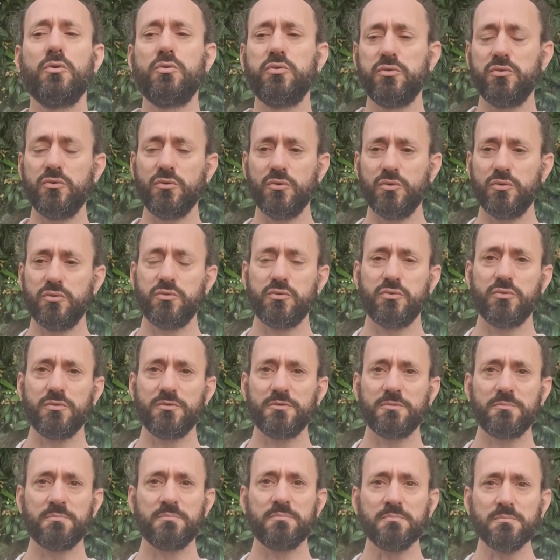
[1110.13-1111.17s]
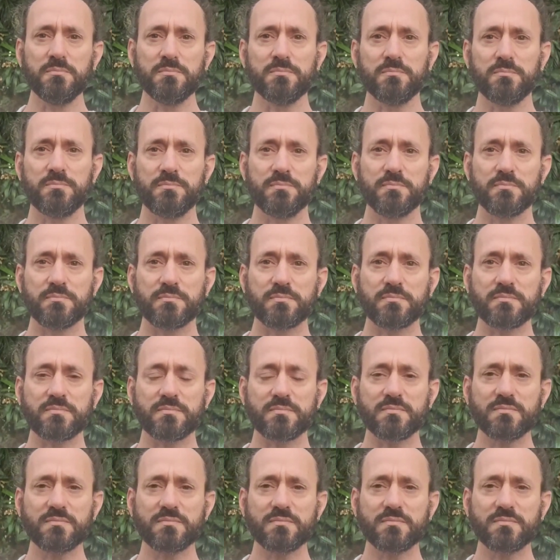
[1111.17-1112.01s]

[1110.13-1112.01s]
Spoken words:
[no speech]